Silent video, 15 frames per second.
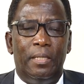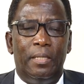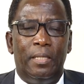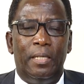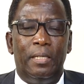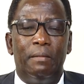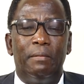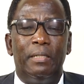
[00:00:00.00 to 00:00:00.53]

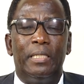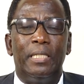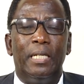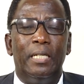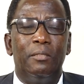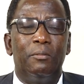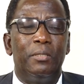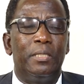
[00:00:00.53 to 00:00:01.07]
Then he
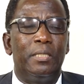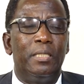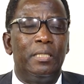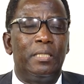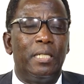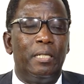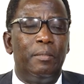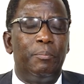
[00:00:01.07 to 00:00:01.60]
returned to his
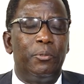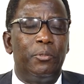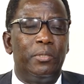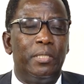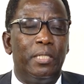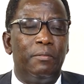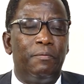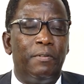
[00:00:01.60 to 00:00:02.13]

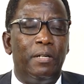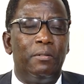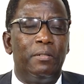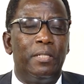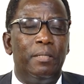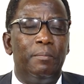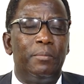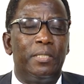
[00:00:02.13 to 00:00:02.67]
disciples and
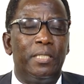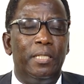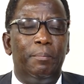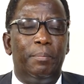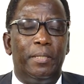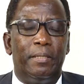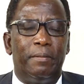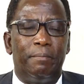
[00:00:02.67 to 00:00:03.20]
found them
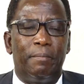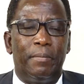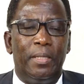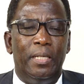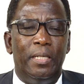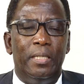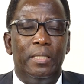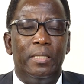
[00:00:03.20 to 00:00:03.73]
sleeping.
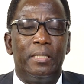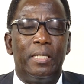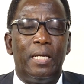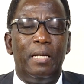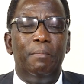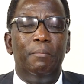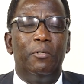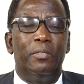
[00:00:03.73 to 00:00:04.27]

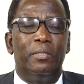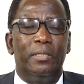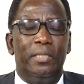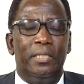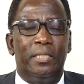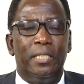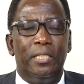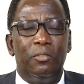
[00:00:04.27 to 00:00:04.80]
Simon,
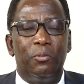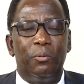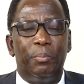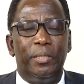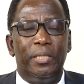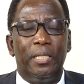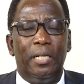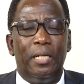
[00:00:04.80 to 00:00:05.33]
he said to
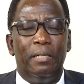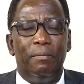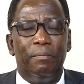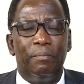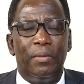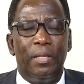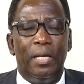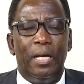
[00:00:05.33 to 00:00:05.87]
Peter,
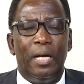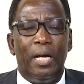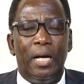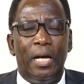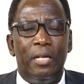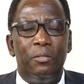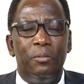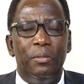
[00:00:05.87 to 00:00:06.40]

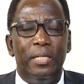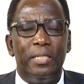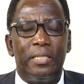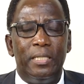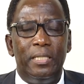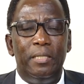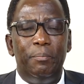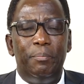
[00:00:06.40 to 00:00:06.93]
are you
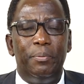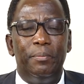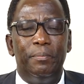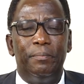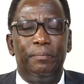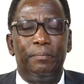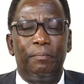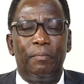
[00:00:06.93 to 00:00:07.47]
asleep?
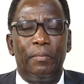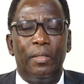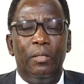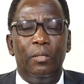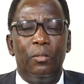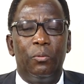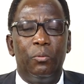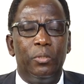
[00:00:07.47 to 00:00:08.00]

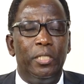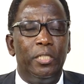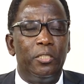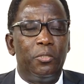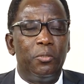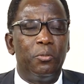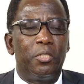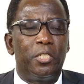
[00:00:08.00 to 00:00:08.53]

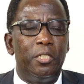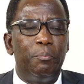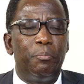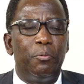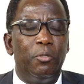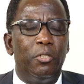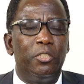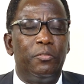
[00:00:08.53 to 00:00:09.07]
Couldn't you
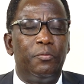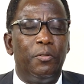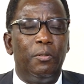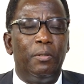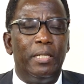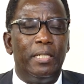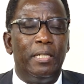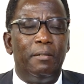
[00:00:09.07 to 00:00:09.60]
keep watch
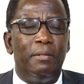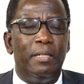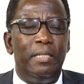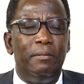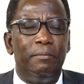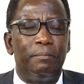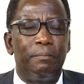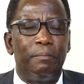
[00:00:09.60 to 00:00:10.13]
for 1 hour?